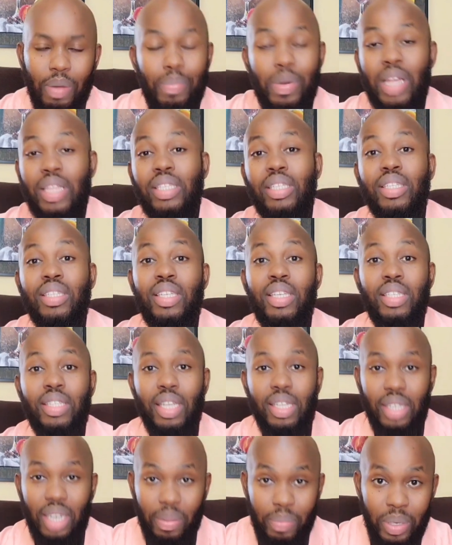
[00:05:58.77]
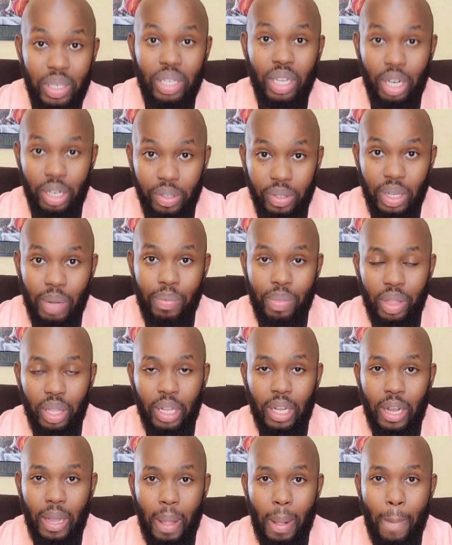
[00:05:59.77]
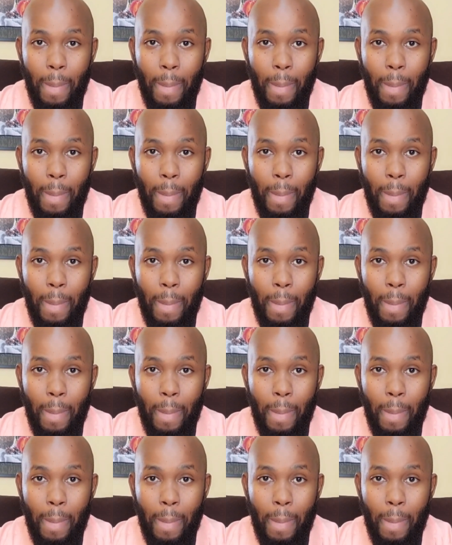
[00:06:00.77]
My brothers and sisters, let me tell you something.